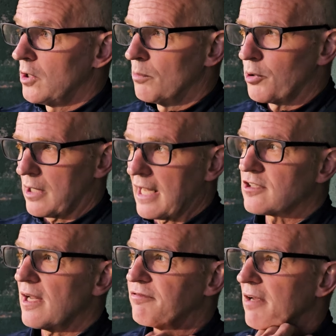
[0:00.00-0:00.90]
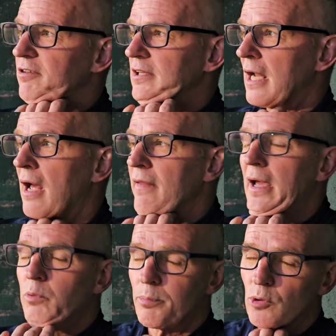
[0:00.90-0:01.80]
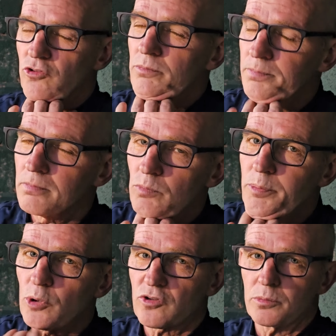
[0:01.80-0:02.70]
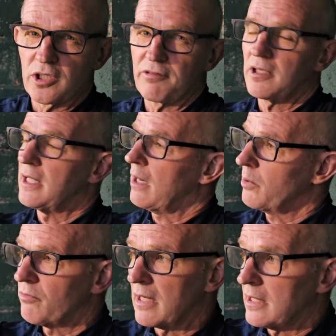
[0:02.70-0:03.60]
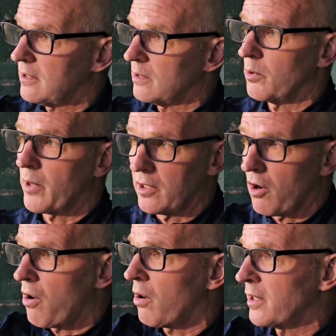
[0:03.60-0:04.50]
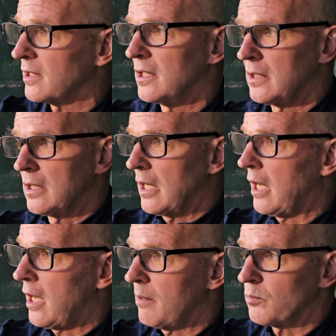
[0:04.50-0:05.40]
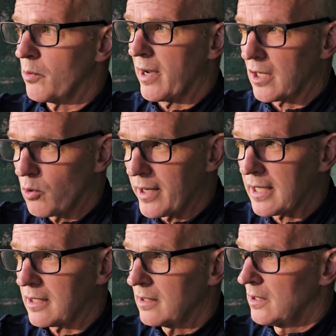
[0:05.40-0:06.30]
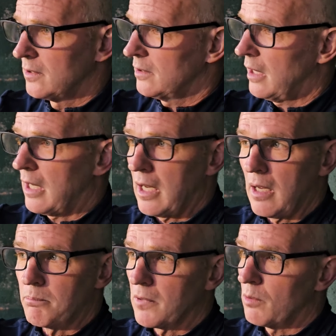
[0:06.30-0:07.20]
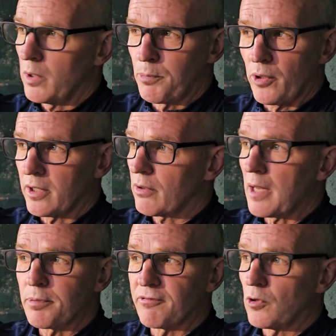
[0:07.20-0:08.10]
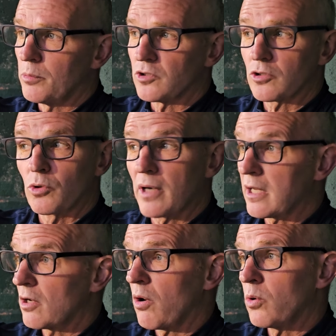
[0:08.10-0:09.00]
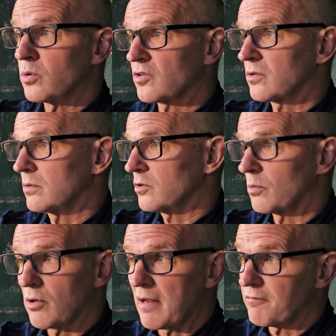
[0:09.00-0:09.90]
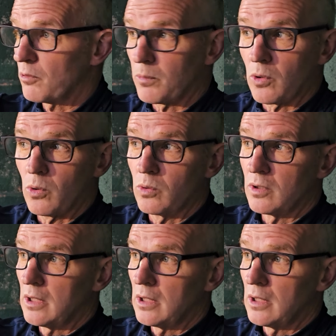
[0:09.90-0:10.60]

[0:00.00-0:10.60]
But the lads left everything out there. We put some shift in there. We really did. We went high, we went quick, and we put in a great performance. Some great goals, some great football.